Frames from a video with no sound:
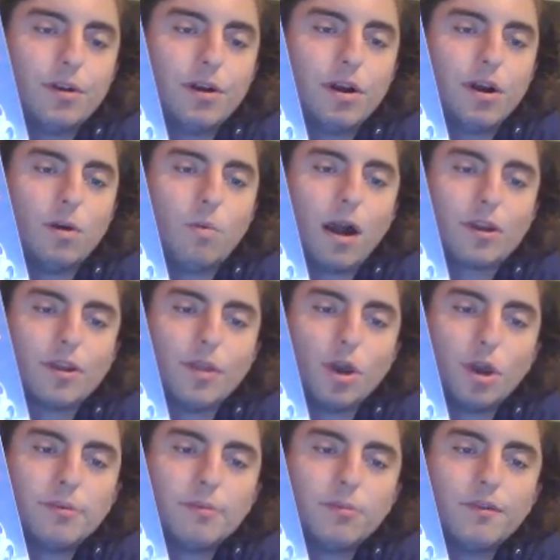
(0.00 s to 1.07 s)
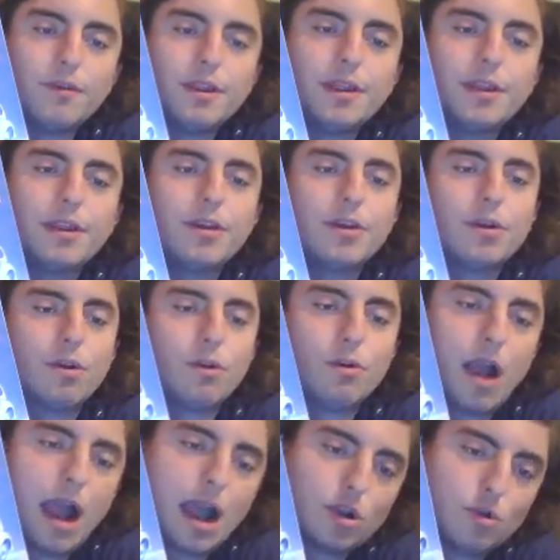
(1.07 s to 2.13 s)
watching the Herbie movie.
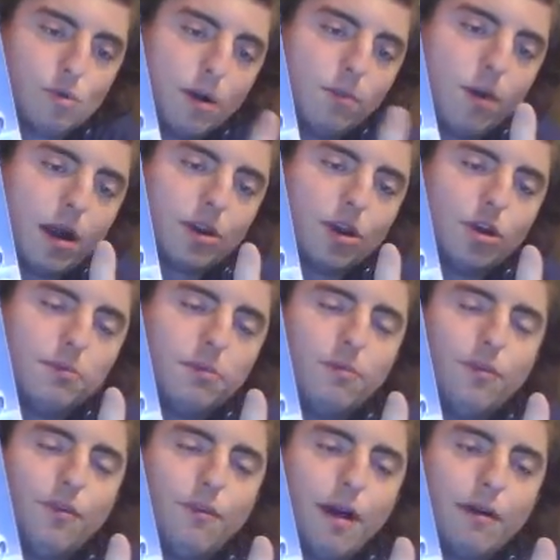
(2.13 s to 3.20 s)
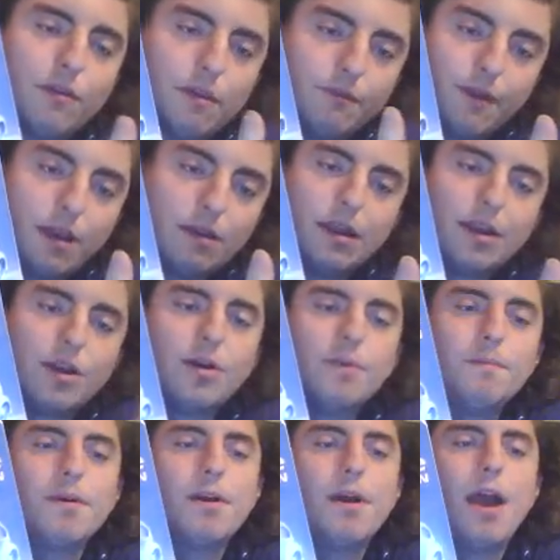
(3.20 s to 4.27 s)
I grew up watching the Herbie movie when I was very
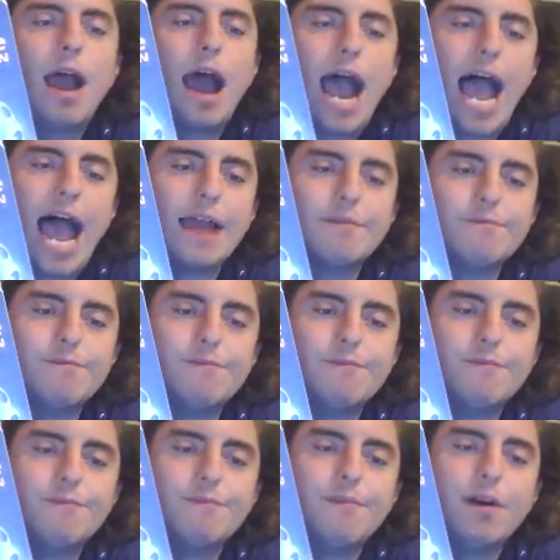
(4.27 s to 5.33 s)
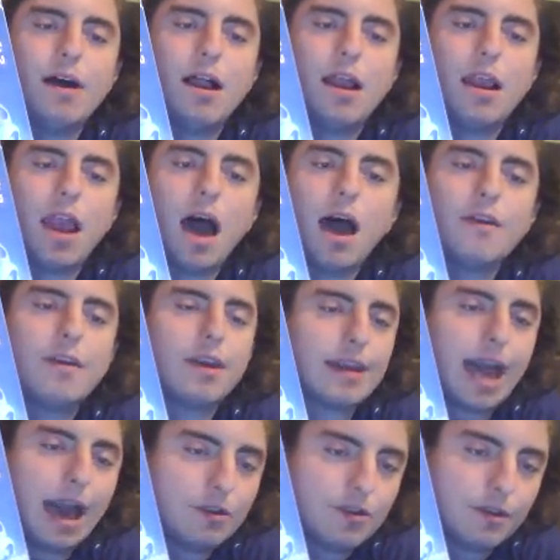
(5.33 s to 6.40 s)
little. I had a lot of
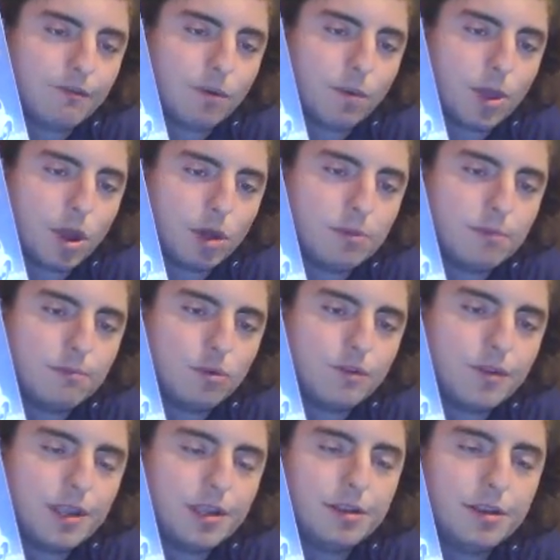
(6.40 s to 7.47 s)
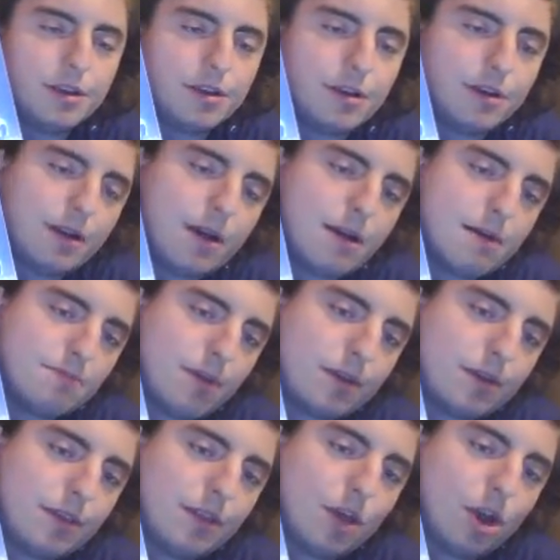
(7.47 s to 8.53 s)
nostalgia for the Herbie movie,
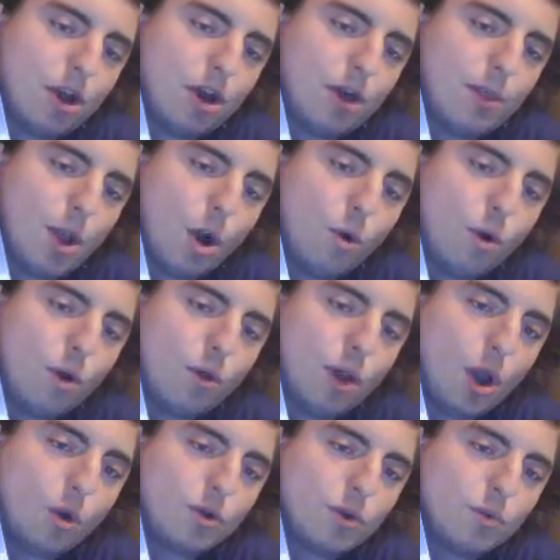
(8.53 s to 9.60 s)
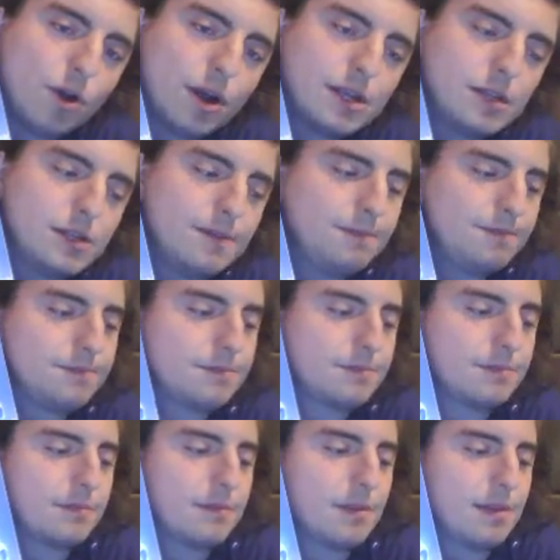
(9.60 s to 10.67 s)
especially the older ones.
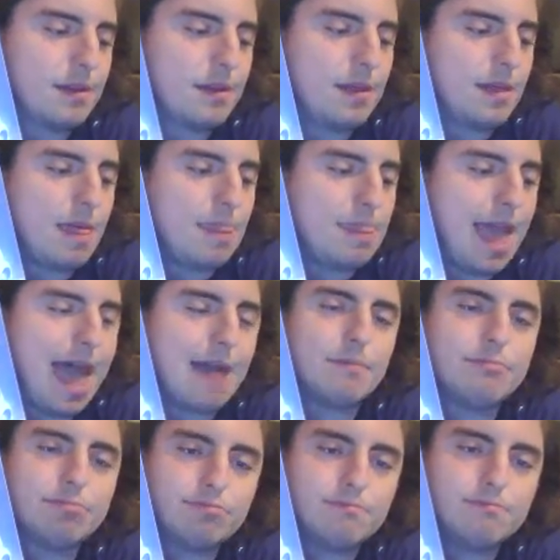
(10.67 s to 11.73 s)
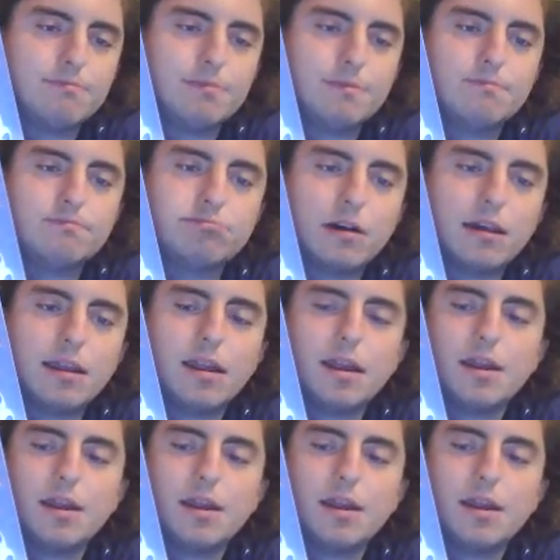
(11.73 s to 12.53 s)
They have a